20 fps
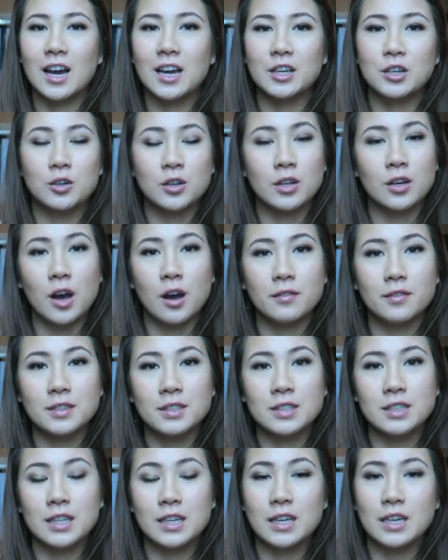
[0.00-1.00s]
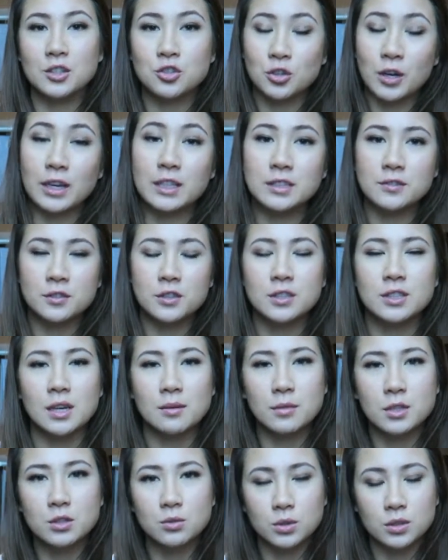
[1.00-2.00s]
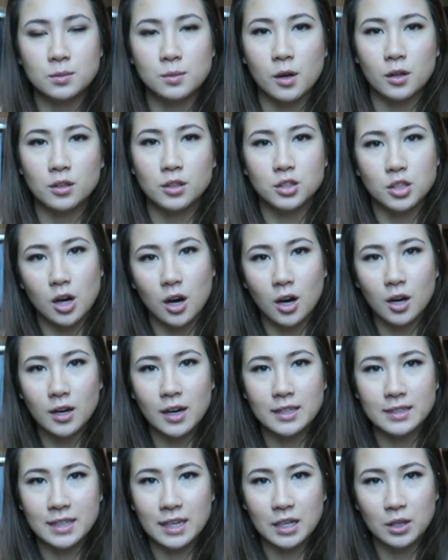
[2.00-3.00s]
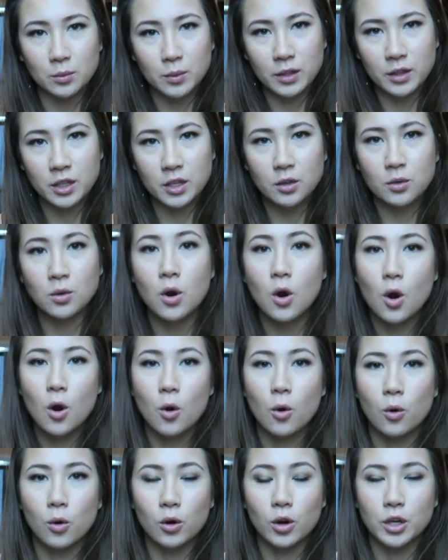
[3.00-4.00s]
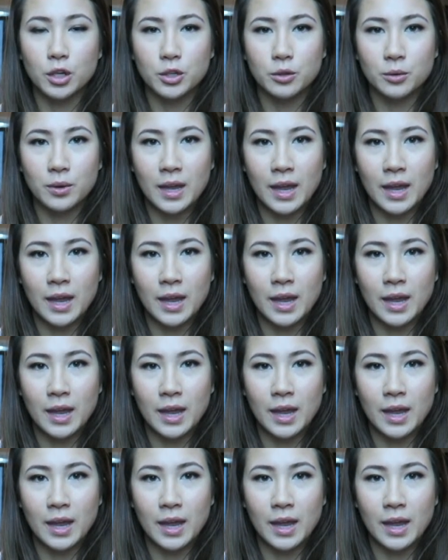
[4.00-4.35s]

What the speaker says: You can obviously transfer some into a smaller jar and take it with you, or you